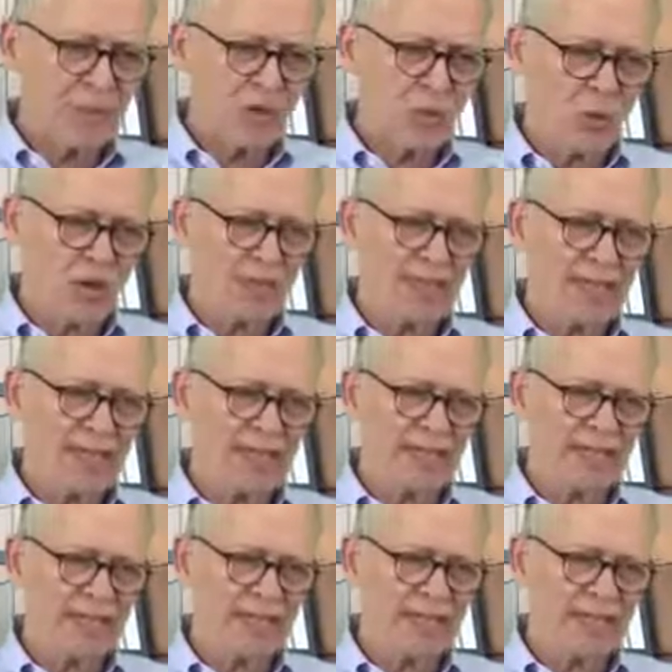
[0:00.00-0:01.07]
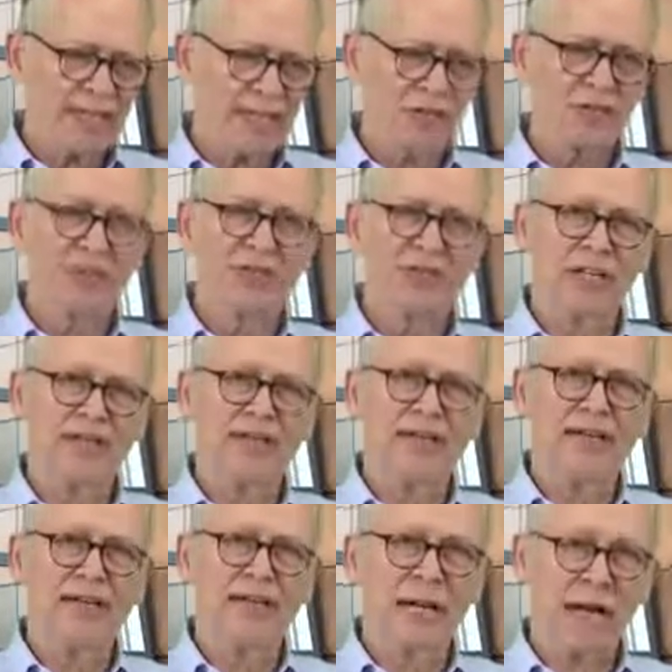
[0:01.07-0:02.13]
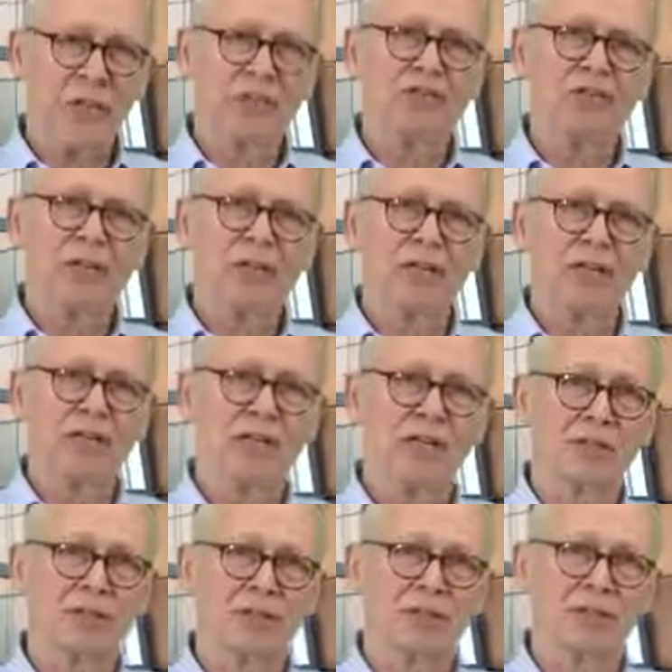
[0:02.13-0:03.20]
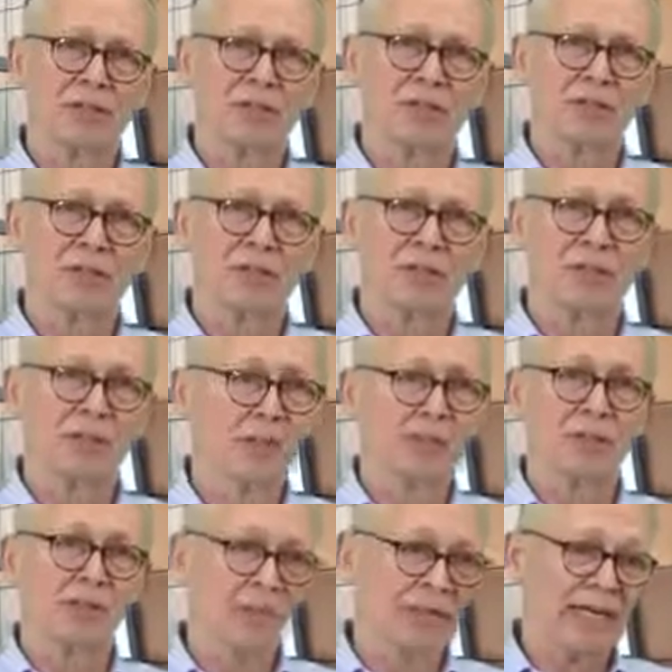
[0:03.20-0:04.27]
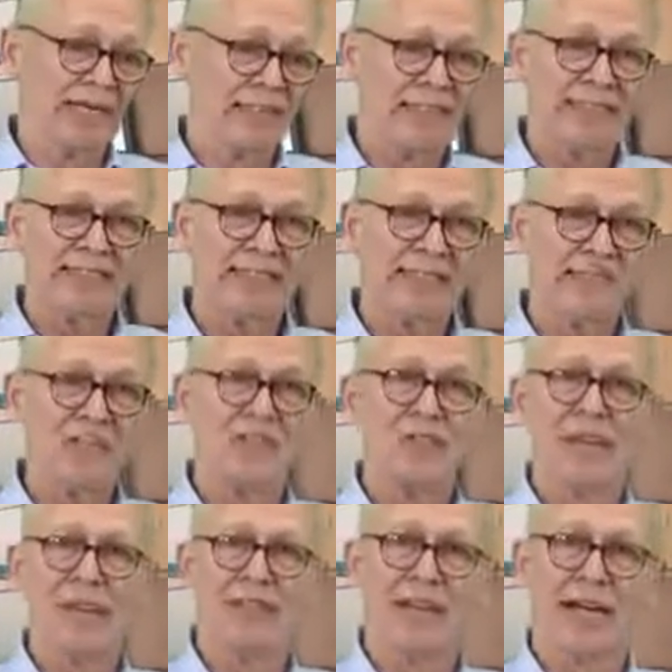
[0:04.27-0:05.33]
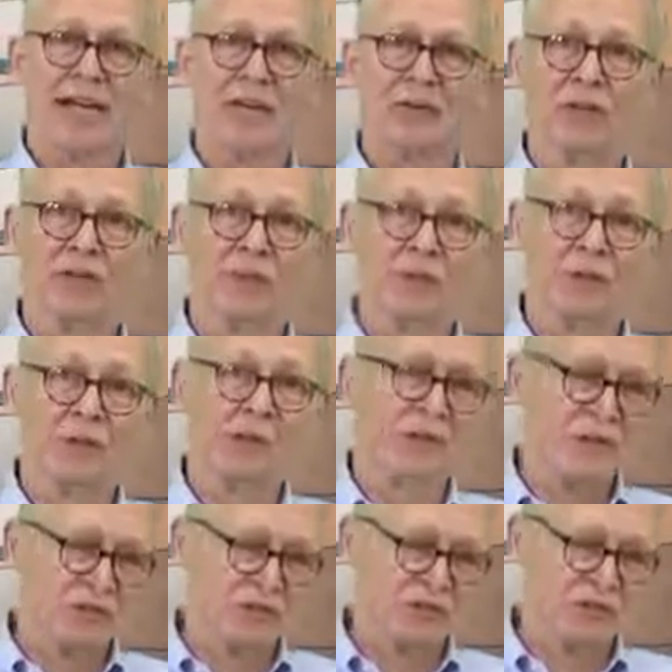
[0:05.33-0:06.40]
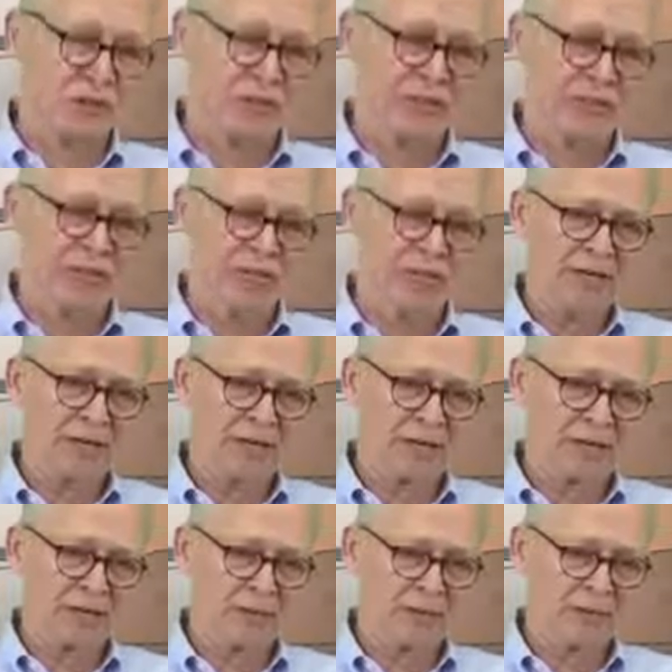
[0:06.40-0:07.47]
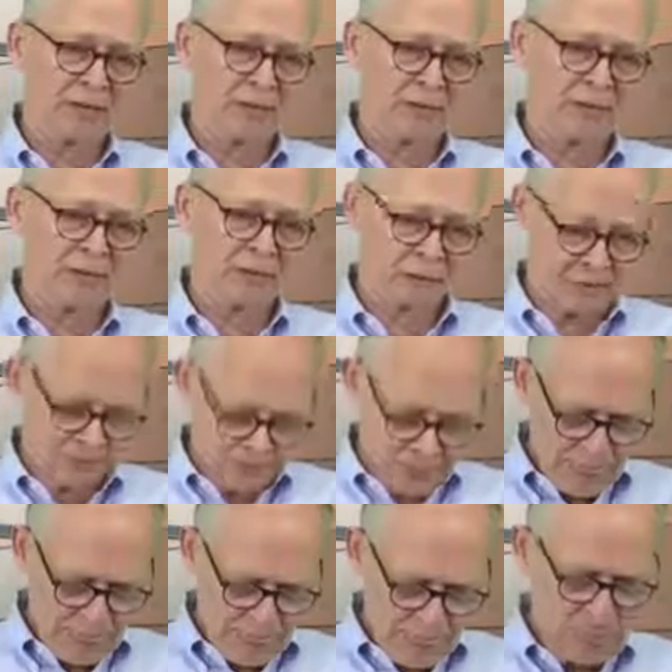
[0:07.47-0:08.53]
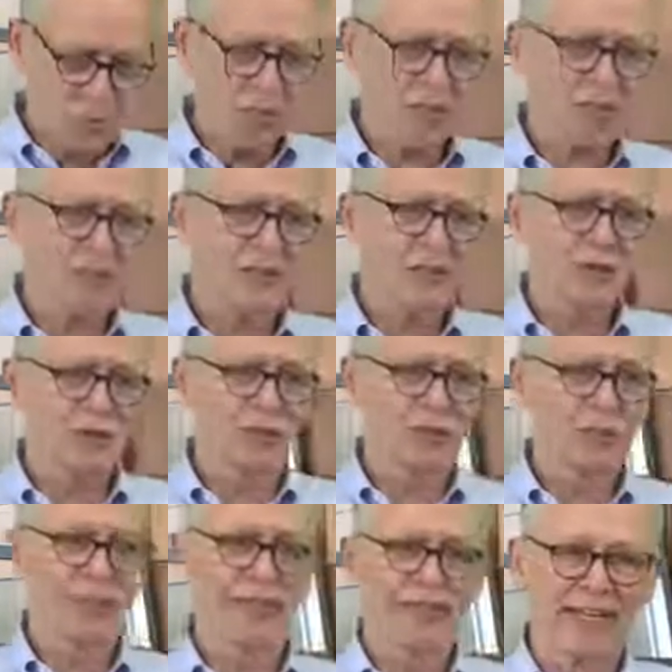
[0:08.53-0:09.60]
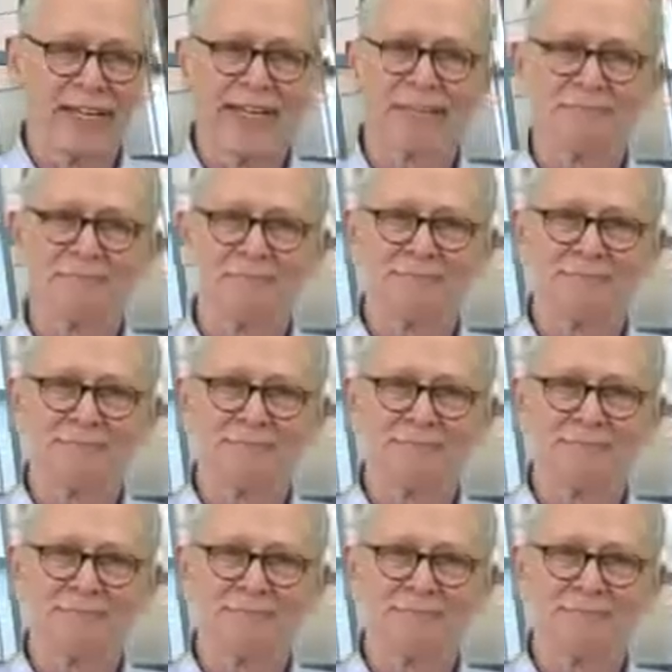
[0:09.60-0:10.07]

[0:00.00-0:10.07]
qualitatively understanding how a semiconductor device works simply by sketching a diagram and without solving the mathematical equations. So we'll end the course with that.